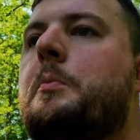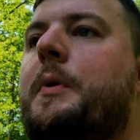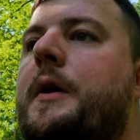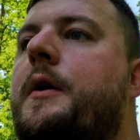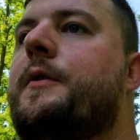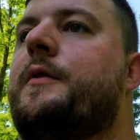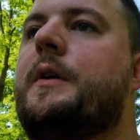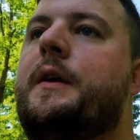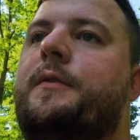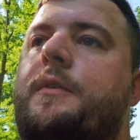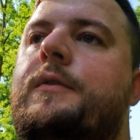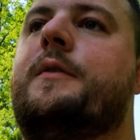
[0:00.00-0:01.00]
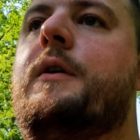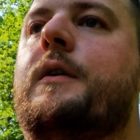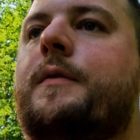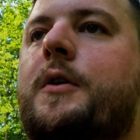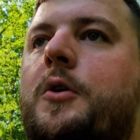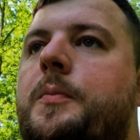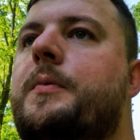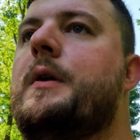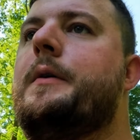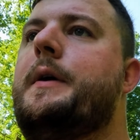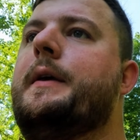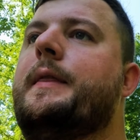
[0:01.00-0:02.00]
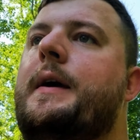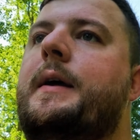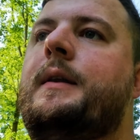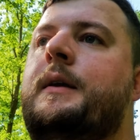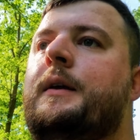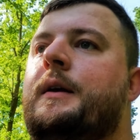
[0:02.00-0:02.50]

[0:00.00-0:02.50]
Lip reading: but it also gives us a lot of hope knowing that